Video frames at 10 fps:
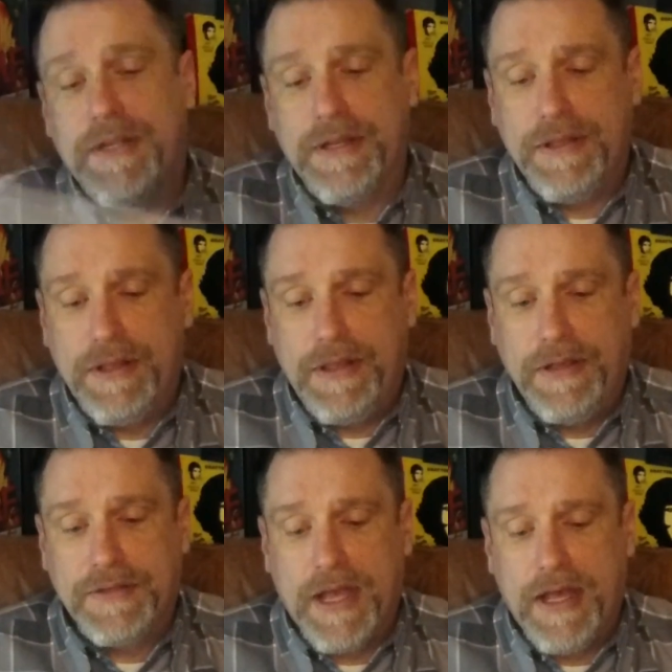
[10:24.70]
Uh,
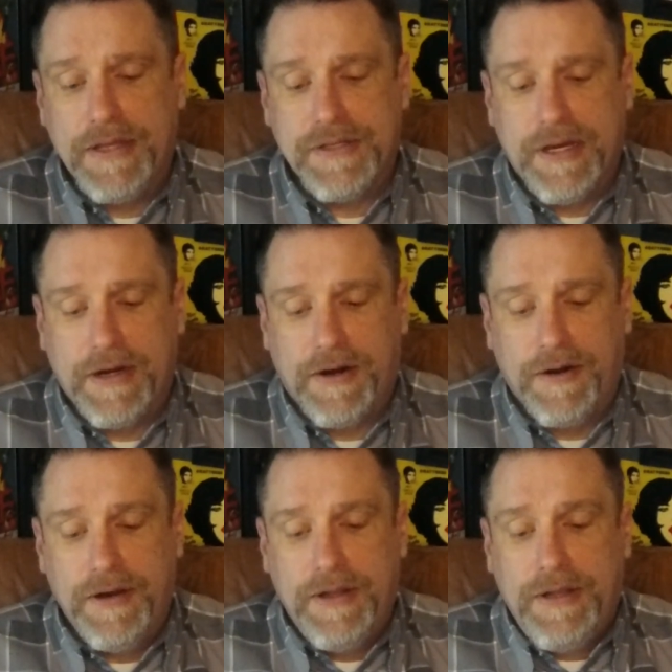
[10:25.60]
these guys
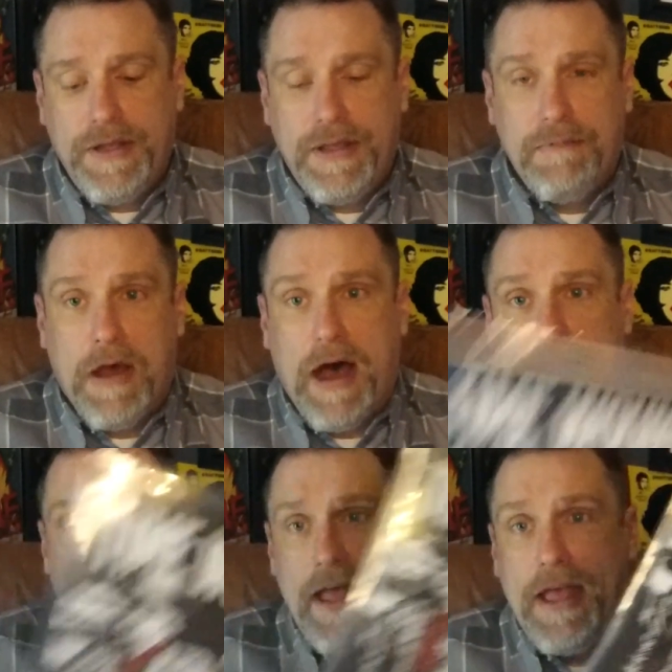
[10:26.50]
are
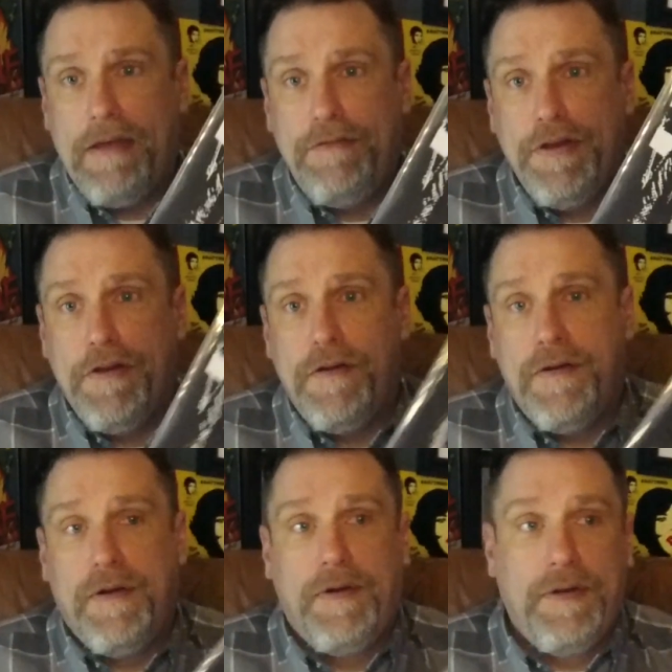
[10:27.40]
on that heavier